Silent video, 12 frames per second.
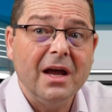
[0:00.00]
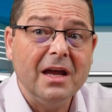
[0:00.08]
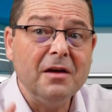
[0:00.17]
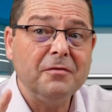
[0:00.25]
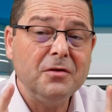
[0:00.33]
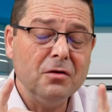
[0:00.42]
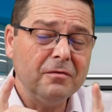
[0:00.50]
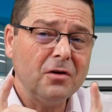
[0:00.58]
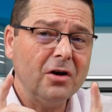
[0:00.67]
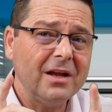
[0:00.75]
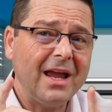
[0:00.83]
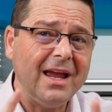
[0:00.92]
If you've
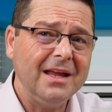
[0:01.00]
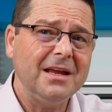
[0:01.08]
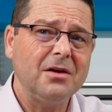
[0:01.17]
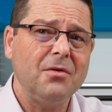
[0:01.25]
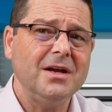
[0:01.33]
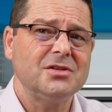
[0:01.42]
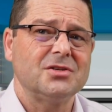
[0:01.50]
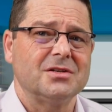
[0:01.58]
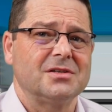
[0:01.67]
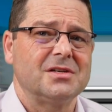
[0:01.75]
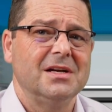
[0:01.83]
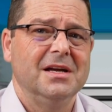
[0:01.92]
got any
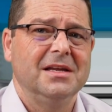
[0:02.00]
questions